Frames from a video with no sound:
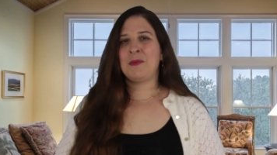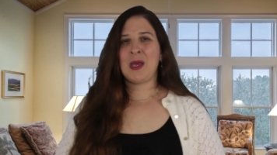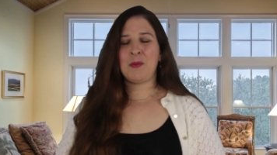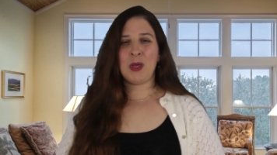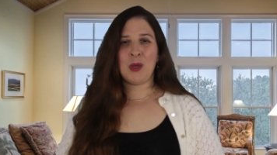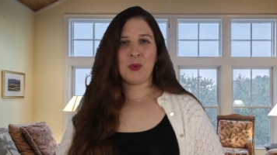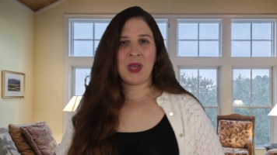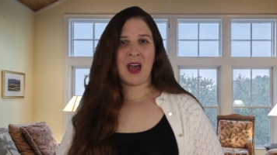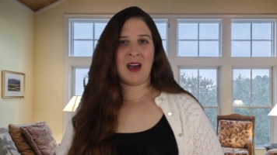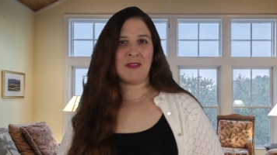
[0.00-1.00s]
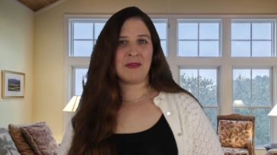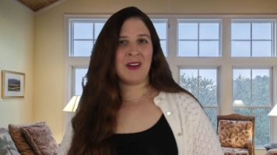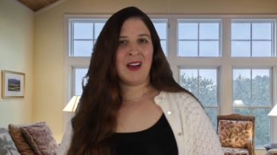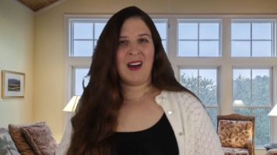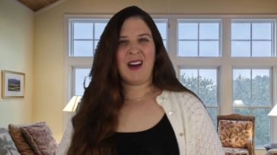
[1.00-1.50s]
maybe we
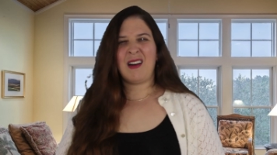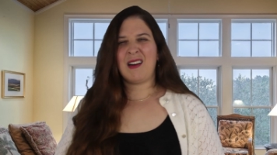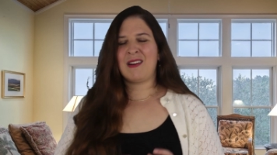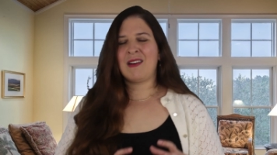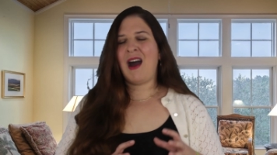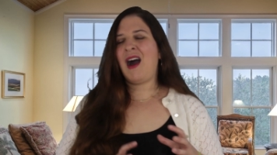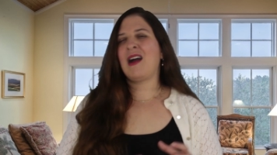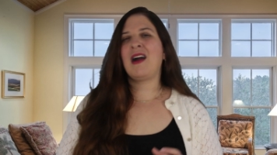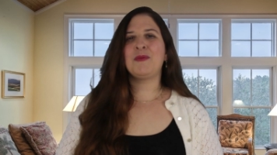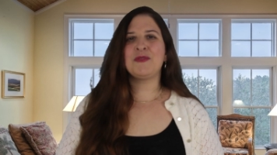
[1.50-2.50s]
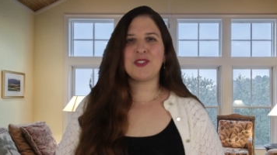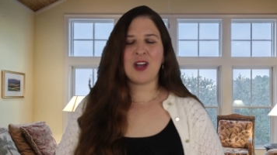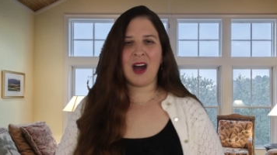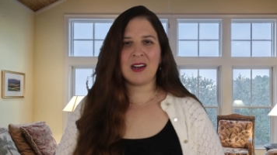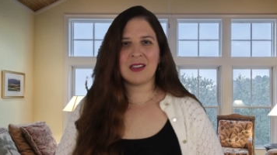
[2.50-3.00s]
have our hot cup of
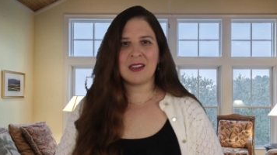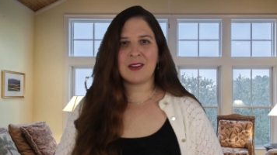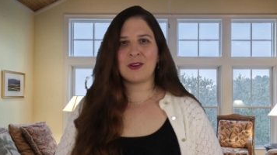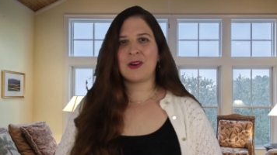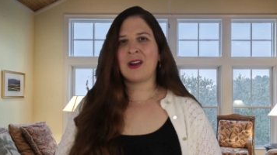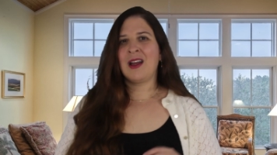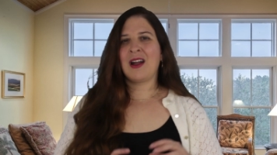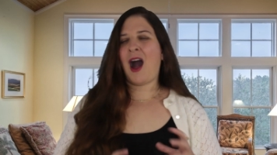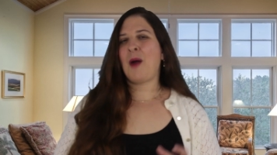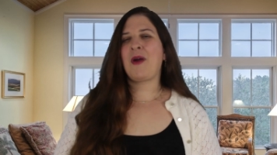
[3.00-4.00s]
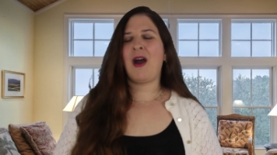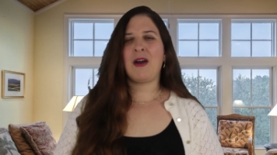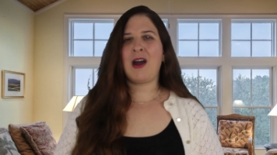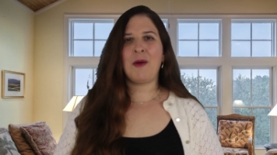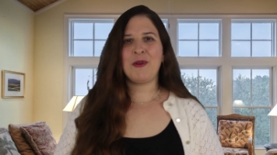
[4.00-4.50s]
chocolate or
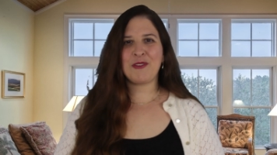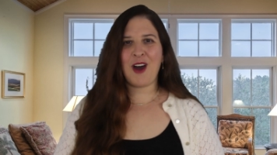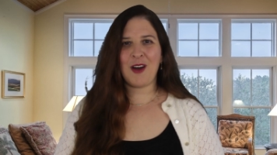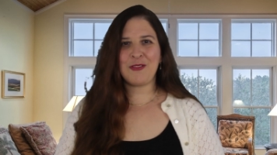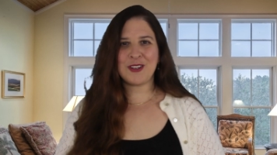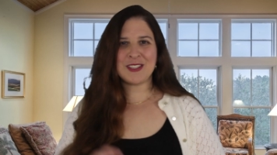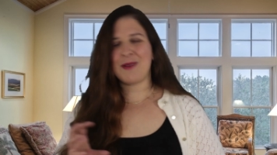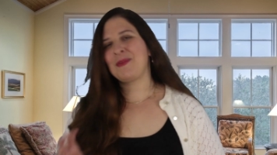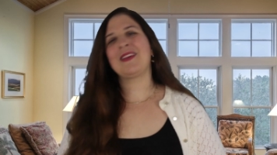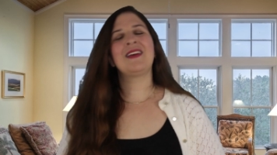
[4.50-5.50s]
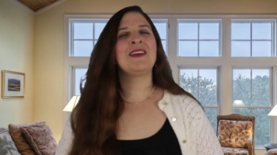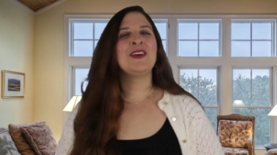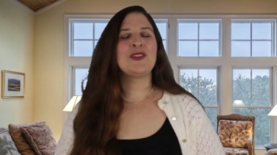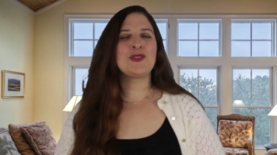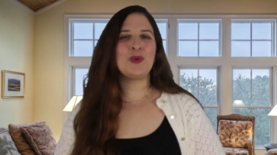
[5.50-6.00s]
cup of coffee or something
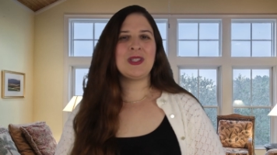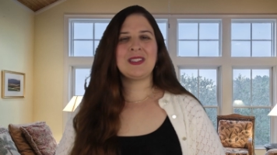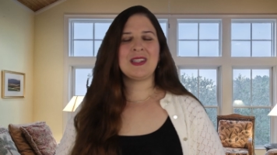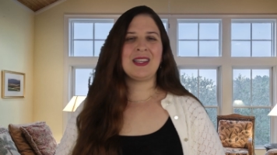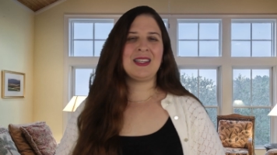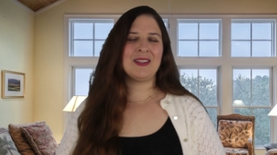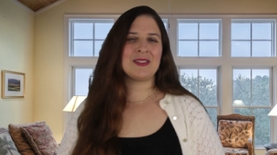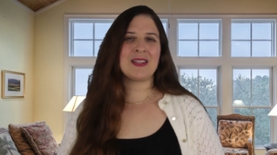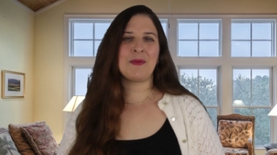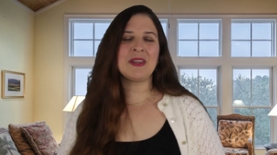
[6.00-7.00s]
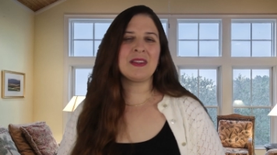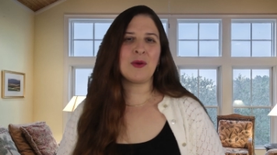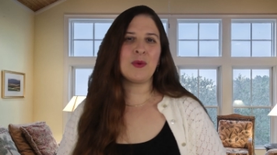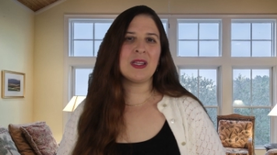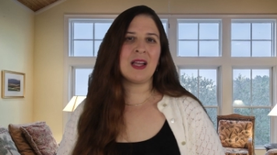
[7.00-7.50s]
sweet to eat or something
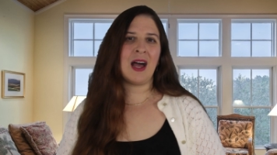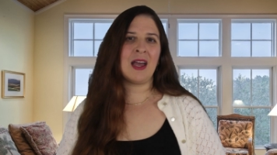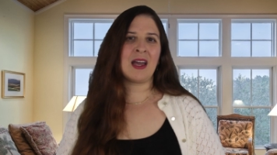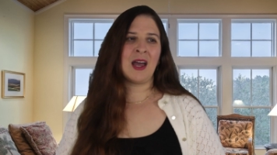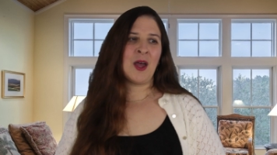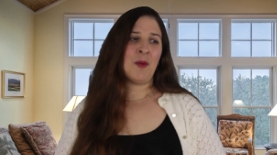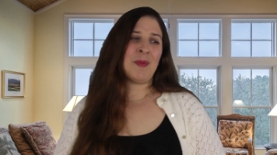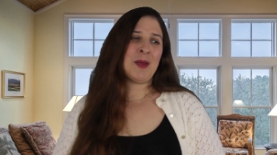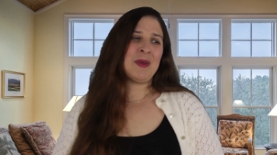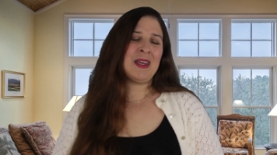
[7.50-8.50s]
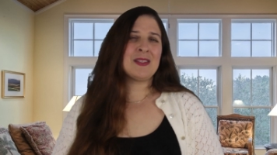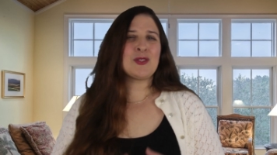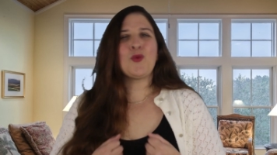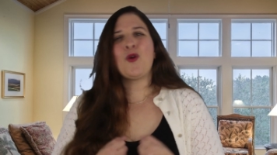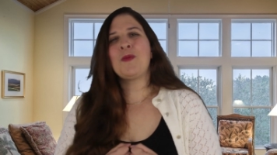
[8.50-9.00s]
that we like. Maybe
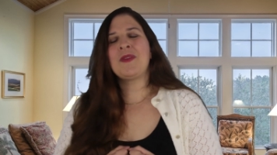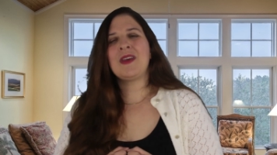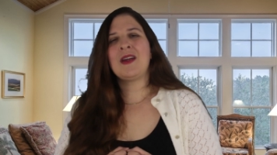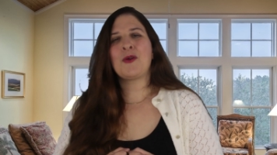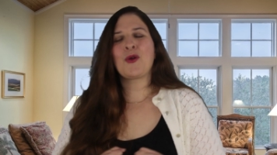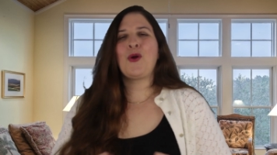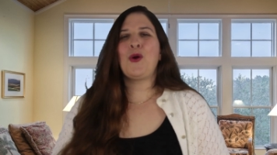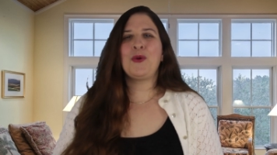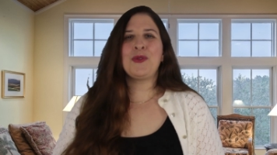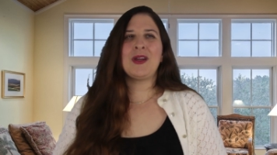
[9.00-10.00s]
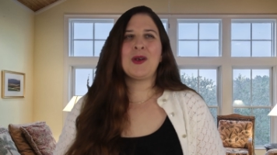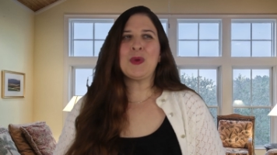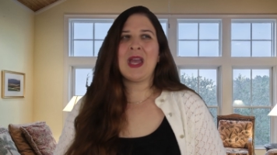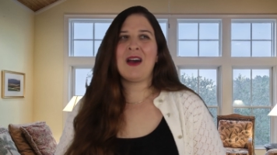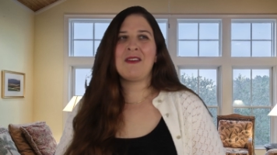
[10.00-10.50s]
it's warm there or cold there.
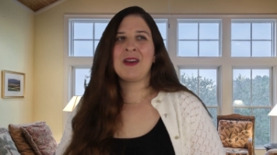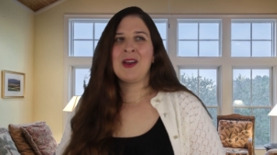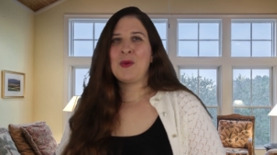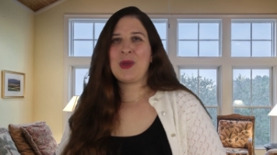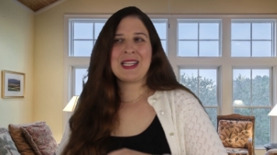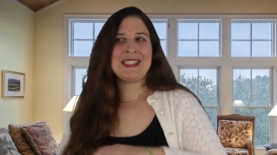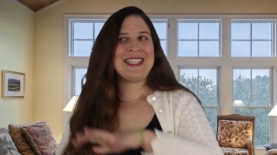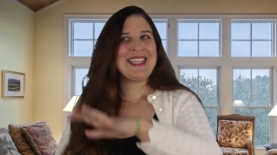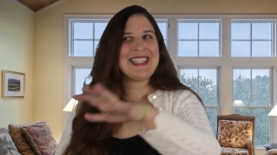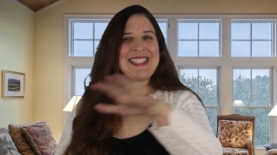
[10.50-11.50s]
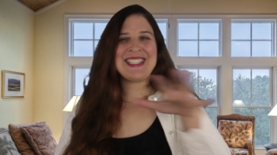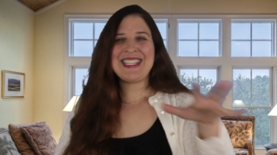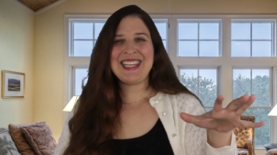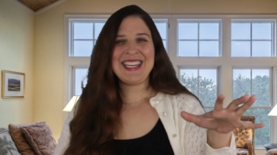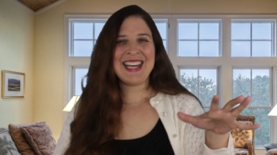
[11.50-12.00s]
We can see the
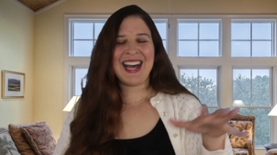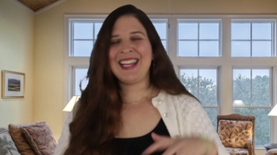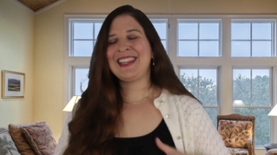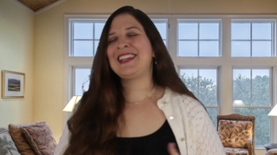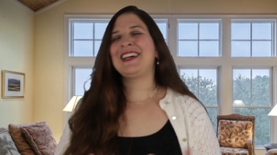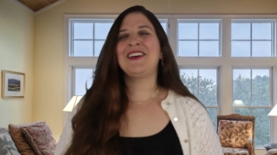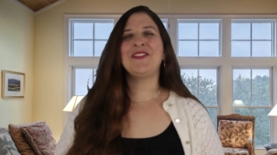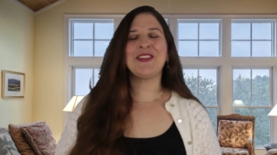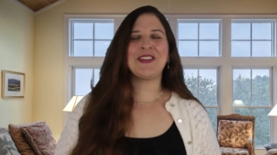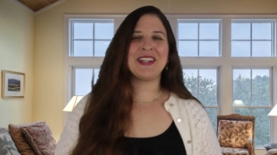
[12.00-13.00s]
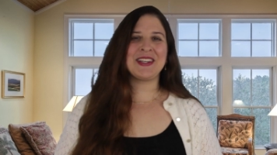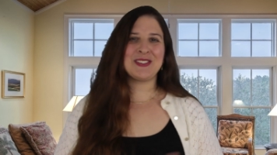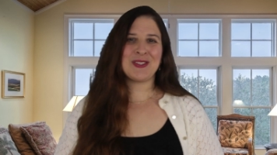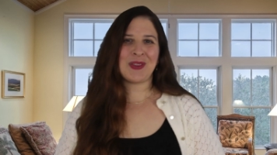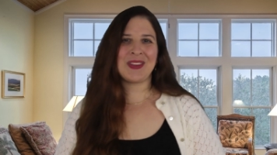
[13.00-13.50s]
sea. I love learning
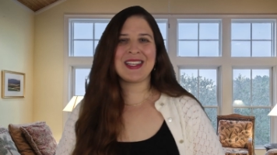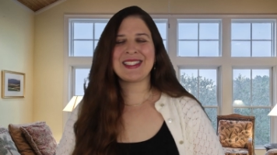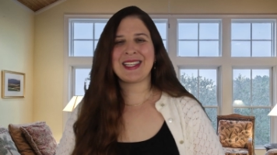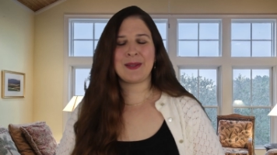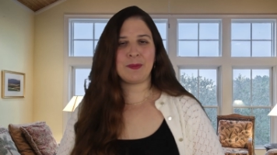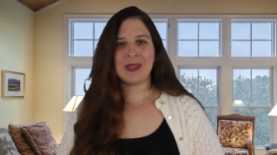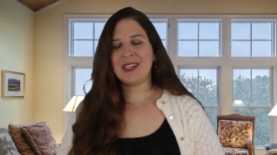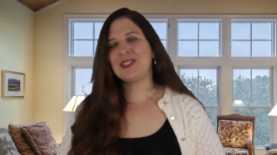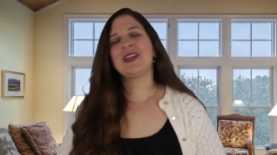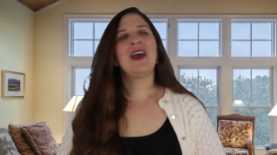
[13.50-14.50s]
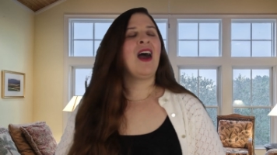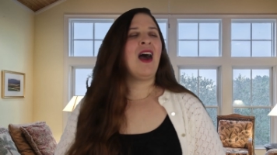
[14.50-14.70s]
and doing things at the beach